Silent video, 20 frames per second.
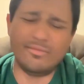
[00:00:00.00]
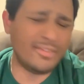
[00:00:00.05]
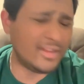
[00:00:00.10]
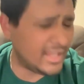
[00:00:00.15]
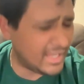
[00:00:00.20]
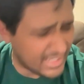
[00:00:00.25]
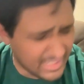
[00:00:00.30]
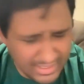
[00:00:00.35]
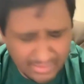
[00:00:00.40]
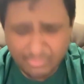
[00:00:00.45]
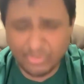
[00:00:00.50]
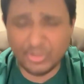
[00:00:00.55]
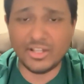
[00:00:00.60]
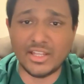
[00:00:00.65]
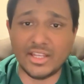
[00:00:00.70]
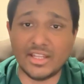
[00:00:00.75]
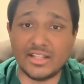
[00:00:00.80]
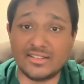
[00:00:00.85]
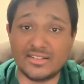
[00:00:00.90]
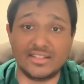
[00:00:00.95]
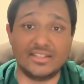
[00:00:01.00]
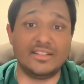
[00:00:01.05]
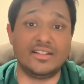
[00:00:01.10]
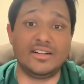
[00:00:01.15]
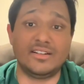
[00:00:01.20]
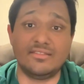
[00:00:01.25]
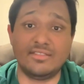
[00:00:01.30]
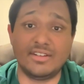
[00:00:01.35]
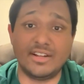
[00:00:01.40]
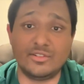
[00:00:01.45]
Anybody can say that,
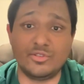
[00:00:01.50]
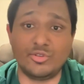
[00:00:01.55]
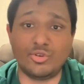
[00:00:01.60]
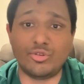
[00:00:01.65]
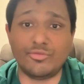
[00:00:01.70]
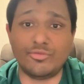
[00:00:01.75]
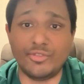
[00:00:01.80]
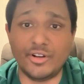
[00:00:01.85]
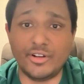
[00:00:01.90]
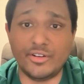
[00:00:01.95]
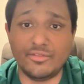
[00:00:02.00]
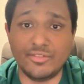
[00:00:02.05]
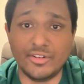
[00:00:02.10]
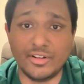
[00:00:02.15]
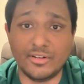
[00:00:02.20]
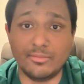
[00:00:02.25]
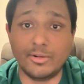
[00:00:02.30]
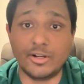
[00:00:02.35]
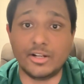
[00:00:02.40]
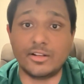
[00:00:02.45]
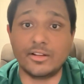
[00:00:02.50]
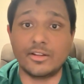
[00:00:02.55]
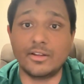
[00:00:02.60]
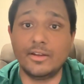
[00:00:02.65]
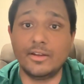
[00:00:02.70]
right? Not very difficult, but